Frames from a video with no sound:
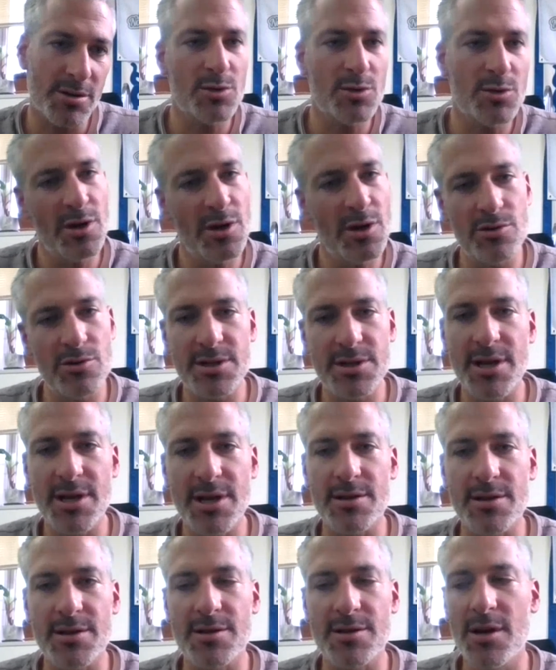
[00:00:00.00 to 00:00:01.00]
because we
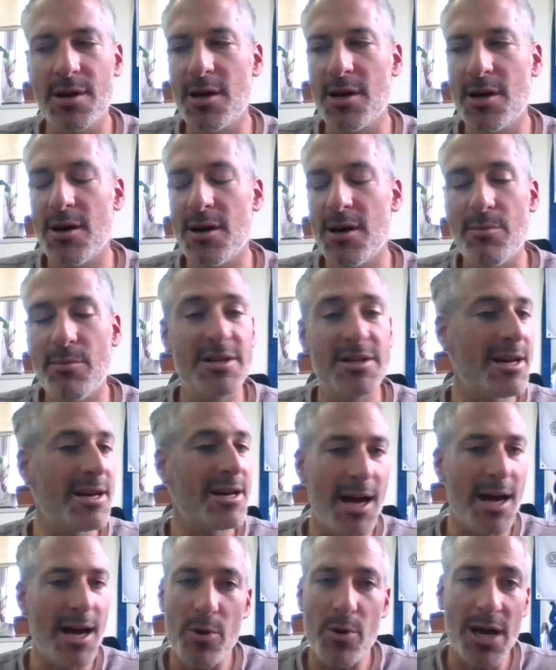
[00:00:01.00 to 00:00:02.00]
understand. But yeah,
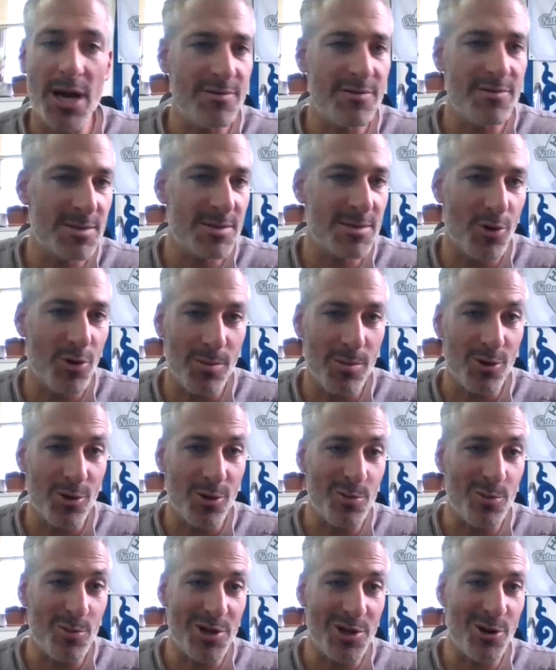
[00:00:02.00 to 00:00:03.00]
now we have this
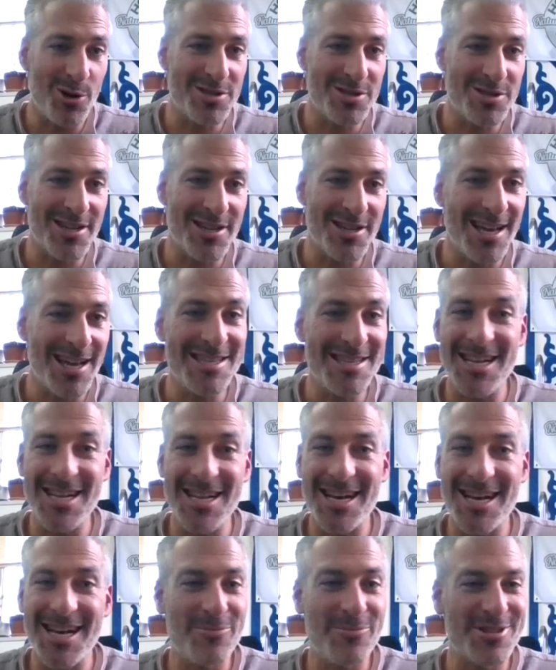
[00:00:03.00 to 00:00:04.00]
problem. It's a
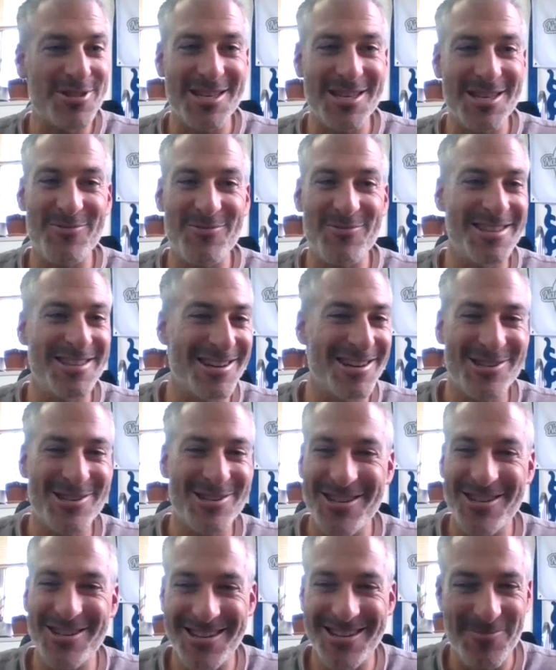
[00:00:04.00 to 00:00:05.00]
99%
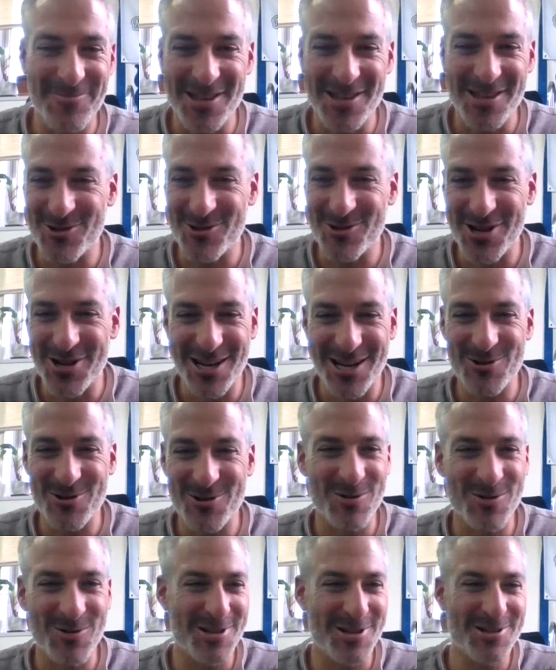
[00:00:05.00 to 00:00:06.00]
reduction in
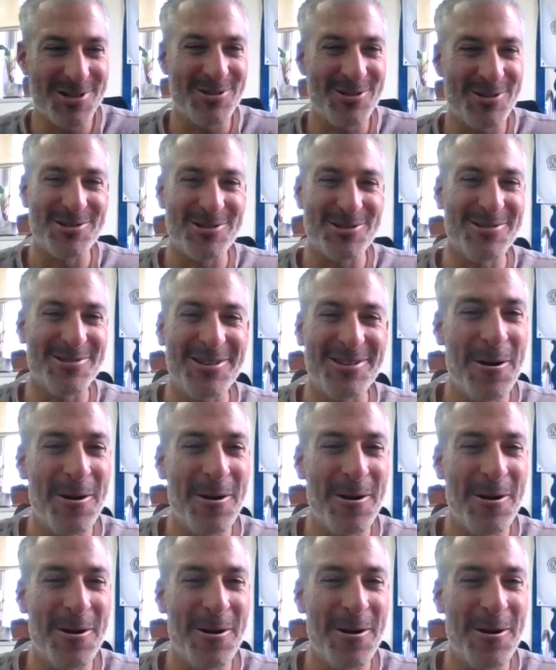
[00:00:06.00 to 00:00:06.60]
international visitors.